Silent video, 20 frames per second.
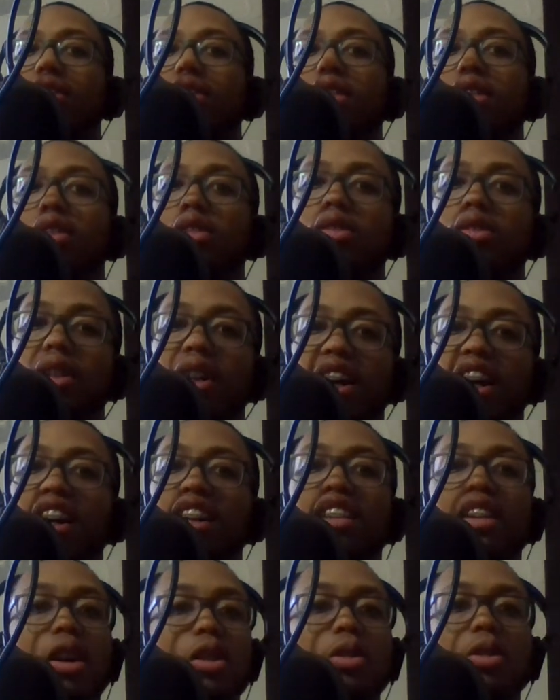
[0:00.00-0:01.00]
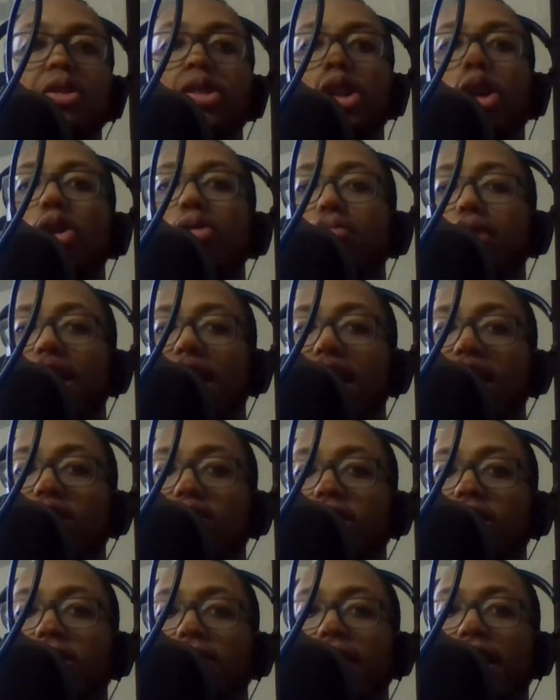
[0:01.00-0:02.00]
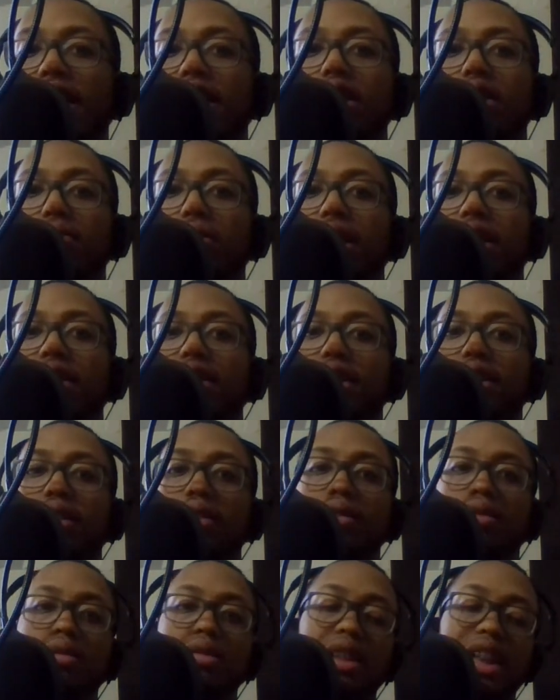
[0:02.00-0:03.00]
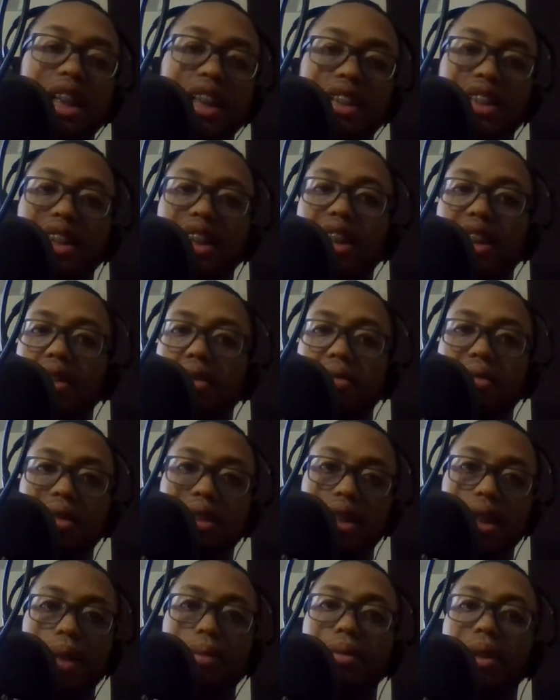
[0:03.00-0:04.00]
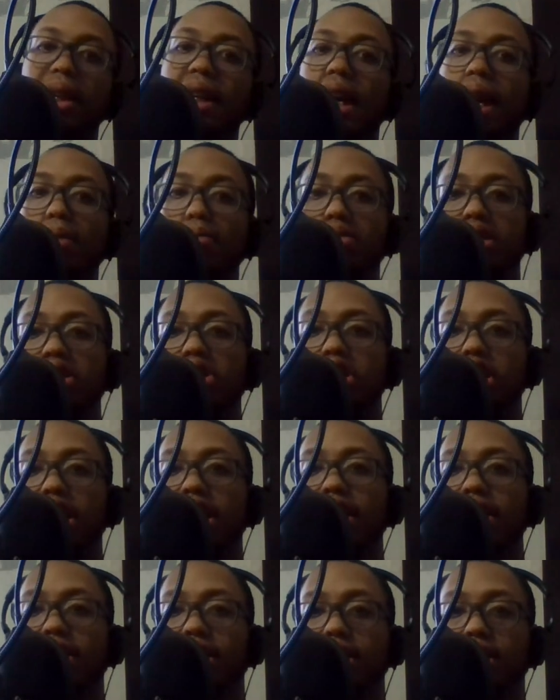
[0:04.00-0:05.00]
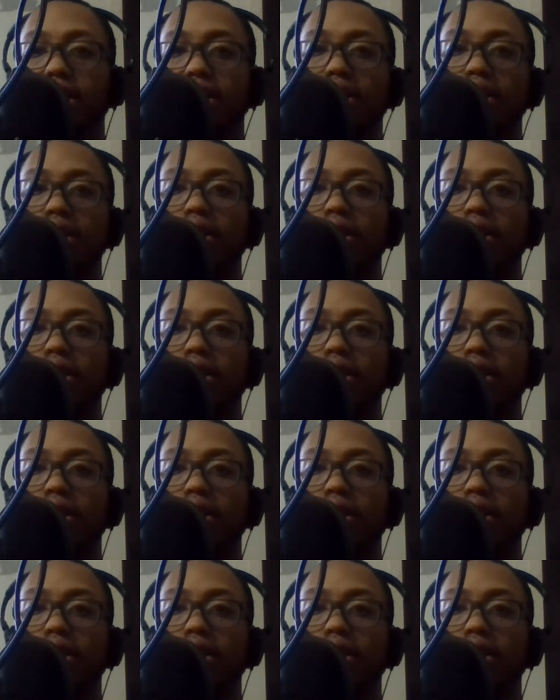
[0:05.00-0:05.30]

So don't lose hope, Coyotes fans. I mean, like I said, same thing happened to the Jets,